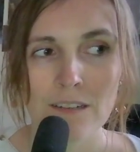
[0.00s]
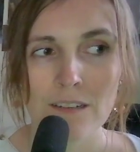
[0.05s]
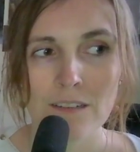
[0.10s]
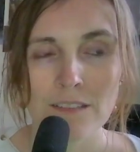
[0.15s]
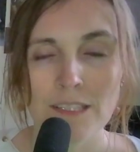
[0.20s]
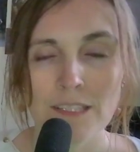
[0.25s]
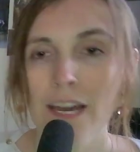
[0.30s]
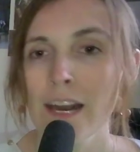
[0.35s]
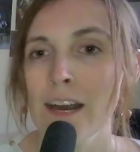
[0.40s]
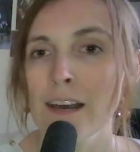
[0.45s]

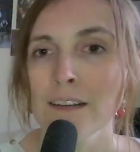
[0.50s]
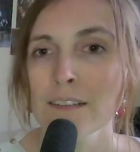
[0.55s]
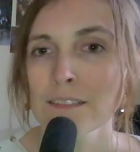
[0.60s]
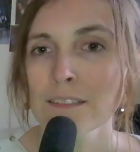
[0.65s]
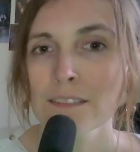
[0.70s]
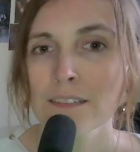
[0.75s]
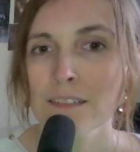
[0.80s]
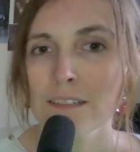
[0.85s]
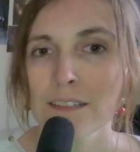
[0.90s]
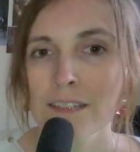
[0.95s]
yeah,
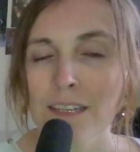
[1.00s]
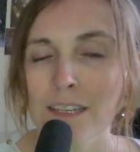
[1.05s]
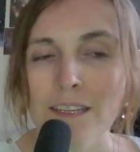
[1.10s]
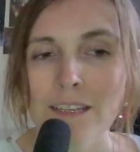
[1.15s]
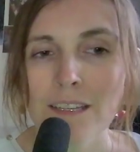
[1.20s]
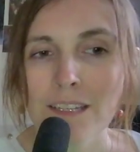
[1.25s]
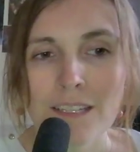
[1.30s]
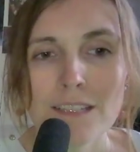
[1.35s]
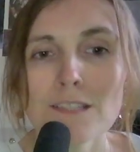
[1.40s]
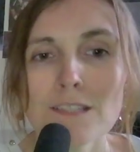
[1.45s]

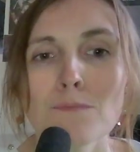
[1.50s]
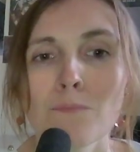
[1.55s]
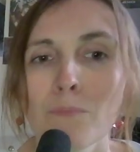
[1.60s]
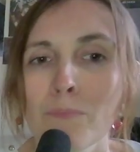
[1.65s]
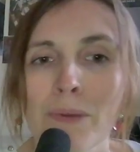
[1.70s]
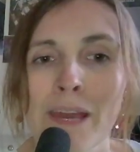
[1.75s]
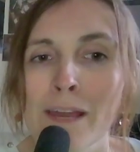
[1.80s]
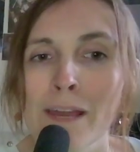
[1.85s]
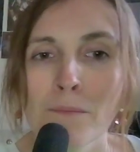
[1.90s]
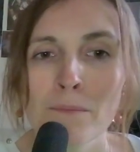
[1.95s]
he's
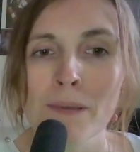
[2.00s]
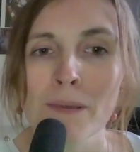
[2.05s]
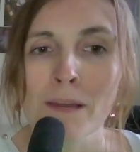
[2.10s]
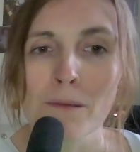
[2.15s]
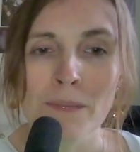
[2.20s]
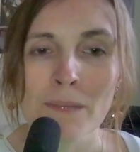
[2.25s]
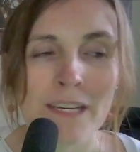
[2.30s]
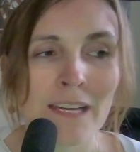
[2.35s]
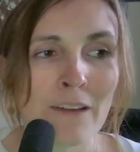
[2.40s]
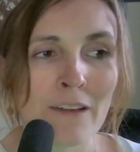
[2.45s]

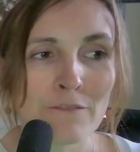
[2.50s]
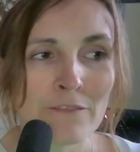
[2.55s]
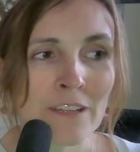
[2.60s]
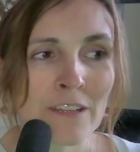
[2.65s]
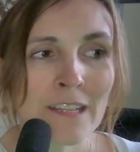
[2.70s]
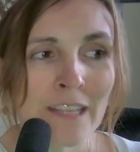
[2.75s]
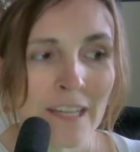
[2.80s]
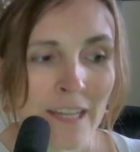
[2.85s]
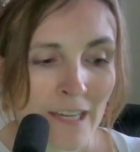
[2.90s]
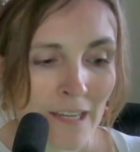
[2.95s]
BamBam. Like, I
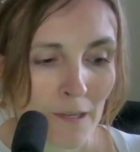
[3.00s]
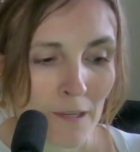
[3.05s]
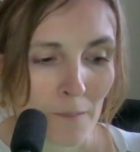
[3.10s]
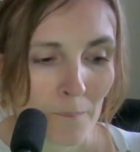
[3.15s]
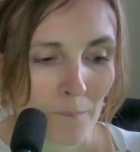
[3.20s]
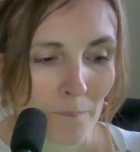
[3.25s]
feel like